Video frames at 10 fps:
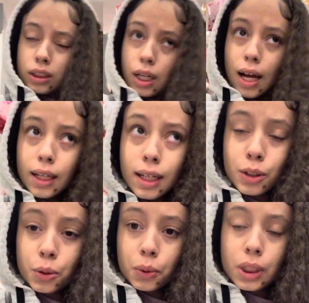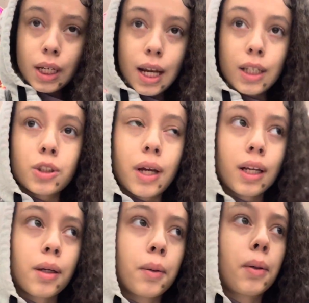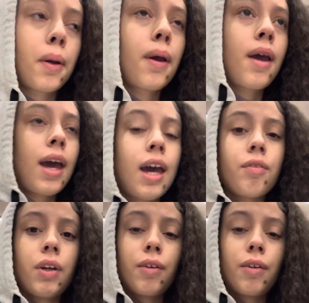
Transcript: got canceled today so I can have a